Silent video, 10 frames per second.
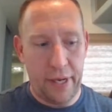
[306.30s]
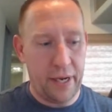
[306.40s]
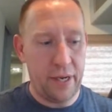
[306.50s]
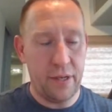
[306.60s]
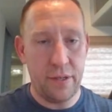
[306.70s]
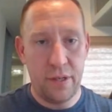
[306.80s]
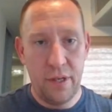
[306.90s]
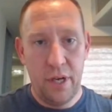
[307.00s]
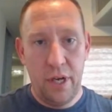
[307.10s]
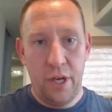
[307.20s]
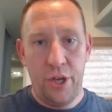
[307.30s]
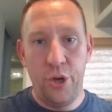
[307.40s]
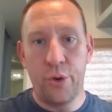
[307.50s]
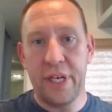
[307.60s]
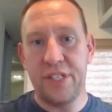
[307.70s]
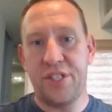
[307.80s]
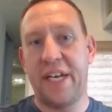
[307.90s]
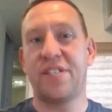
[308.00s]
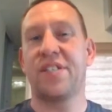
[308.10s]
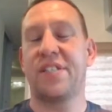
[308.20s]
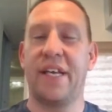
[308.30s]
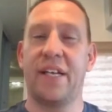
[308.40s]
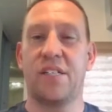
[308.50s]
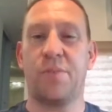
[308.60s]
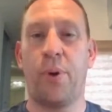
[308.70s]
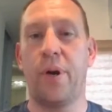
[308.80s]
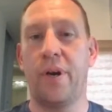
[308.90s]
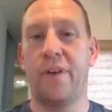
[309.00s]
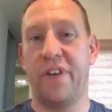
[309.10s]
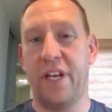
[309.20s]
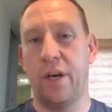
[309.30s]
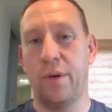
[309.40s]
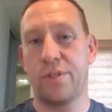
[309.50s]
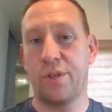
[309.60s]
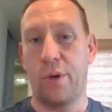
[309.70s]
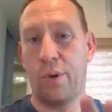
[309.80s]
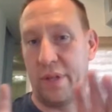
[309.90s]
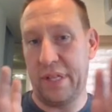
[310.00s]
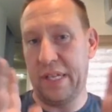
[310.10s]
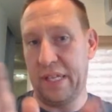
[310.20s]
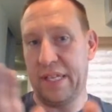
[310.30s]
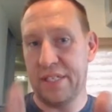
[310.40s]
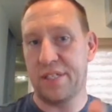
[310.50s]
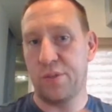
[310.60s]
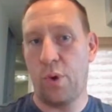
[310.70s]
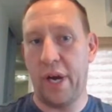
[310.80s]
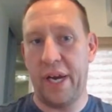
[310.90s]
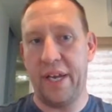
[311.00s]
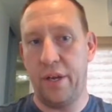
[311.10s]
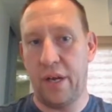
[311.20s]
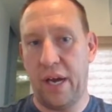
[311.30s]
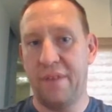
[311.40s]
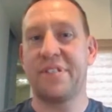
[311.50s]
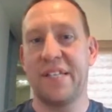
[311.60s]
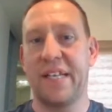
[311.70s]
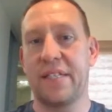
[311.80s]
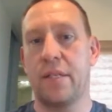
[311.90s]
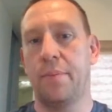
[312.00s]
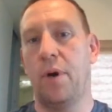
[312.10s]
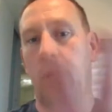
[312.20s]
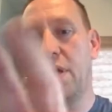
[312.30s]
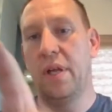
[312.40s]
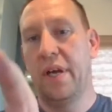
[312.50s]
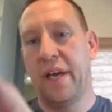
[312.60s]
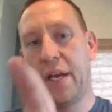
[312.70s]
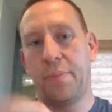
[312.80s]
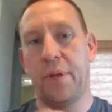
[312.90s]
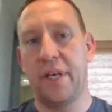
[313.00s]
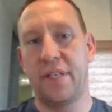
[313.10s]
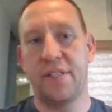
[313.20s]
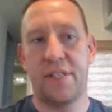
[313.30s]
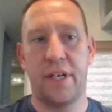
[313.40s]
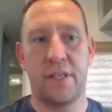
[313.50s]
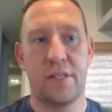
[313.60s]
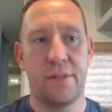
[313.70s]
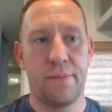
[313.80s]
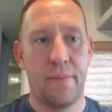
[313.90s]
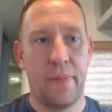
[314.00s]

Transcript: And you can change the settings per video. So this is why I've selected them all and applied these settings.